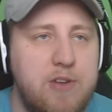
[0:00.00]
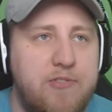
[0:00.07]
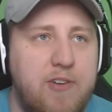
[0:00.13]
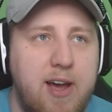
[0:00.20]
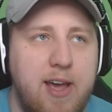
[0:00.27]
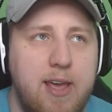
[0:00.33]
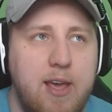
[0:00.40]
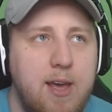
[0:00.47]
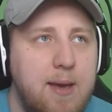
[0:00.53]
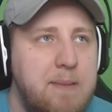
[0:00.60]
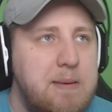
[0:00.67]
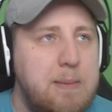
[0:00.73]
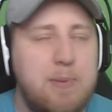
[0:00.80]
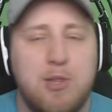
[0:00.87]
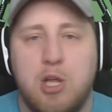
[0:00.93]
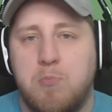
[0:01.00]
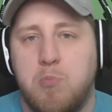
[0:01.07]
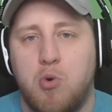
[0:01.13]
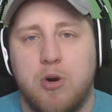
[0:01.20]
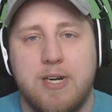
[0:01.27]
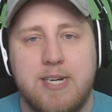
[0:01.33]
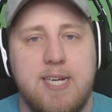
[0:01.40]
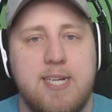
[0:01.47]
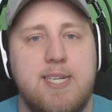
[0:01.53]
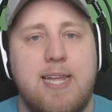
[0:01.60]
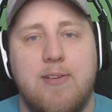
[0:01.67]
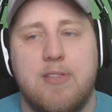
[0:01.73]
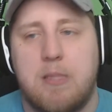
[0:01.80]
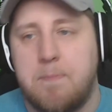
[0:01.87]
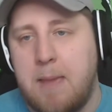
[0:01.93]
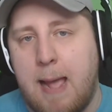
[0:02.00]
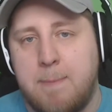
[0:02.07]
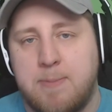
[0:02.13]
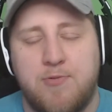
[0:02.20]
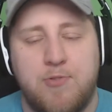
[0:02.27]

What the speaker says: If I maybe look more in detail at the maps